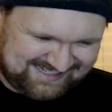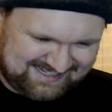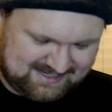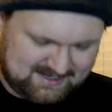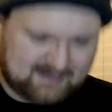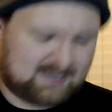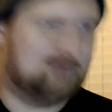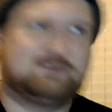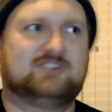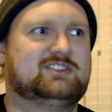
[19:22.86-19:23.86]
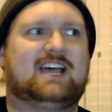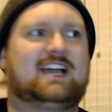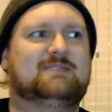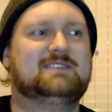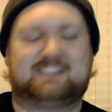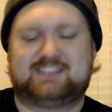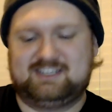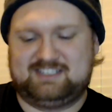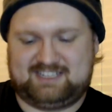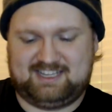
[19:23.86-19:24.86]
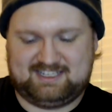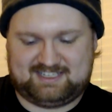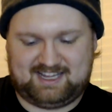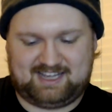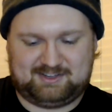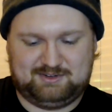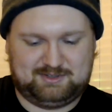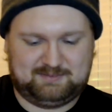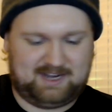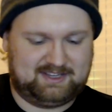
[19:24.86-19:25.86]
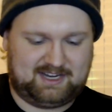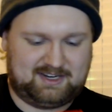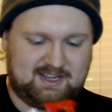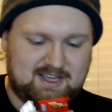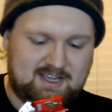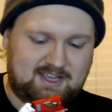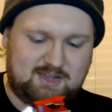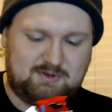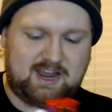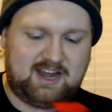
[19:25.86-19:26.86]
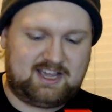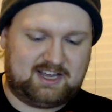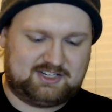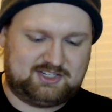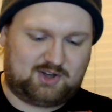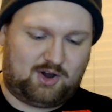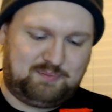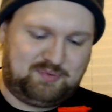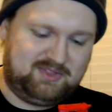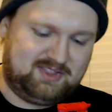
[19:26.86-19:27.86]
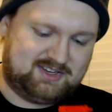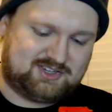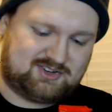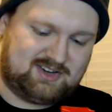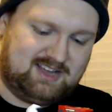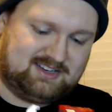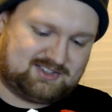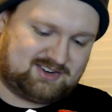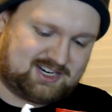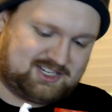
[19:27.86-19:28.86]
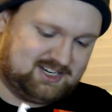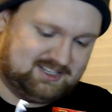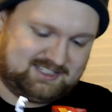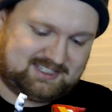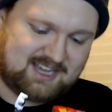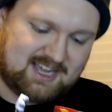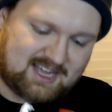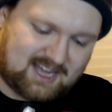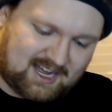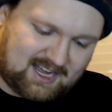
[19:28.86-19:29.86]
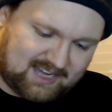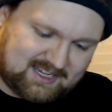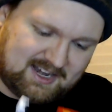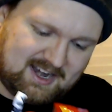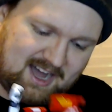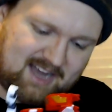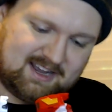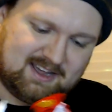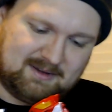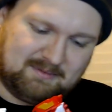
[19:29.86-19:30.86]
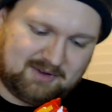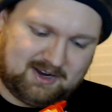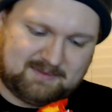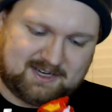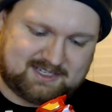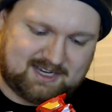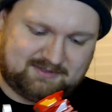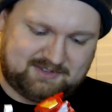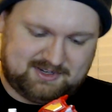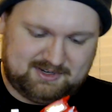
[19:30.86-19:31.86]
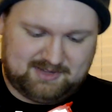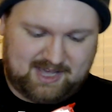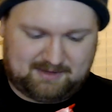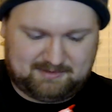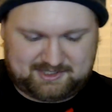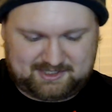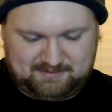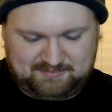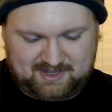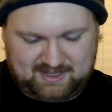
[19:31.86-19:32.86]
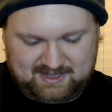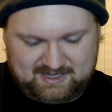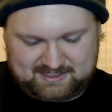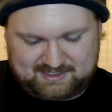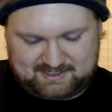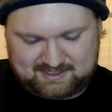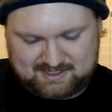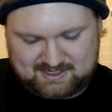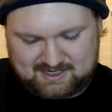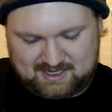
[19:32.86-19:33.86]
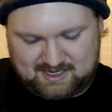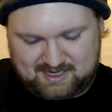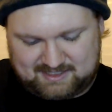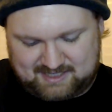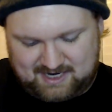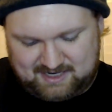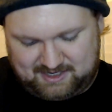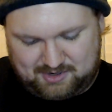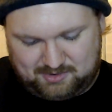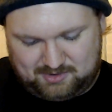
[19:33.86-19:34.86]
I'm sure Zachamus is going to see this and like lose his mind like, you idiot, just open the instructions. I cannot bring myself to do that with something this insanely cool.